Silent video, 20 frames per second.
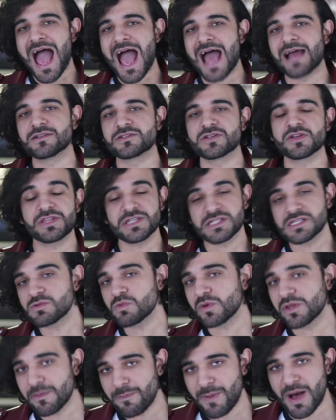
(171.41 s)
And so this is
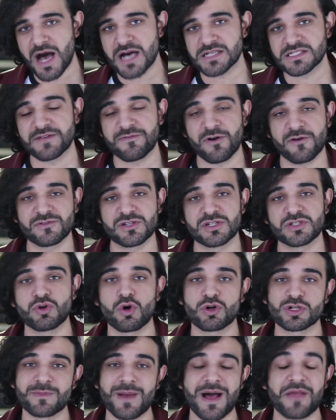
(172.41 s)
when the past I've often
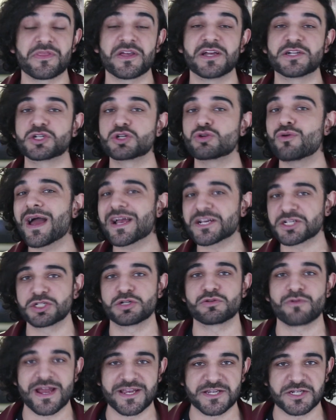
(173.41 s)
talked about the
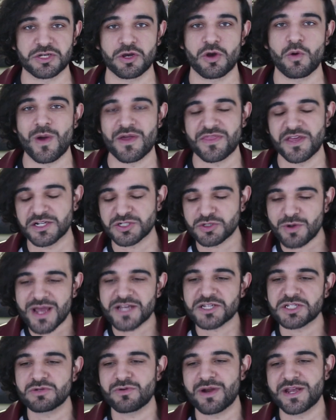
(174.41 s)
attraction ratio, where the
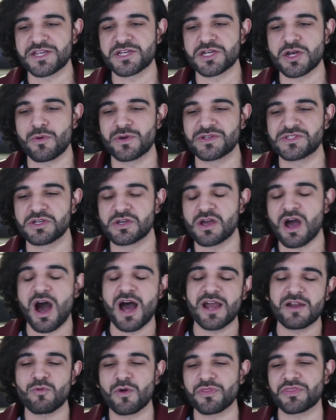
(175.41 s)
attraction ratio is you
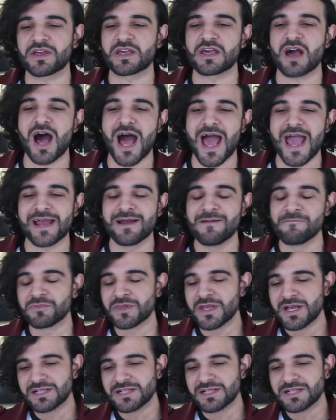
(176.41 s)
kind of want the guy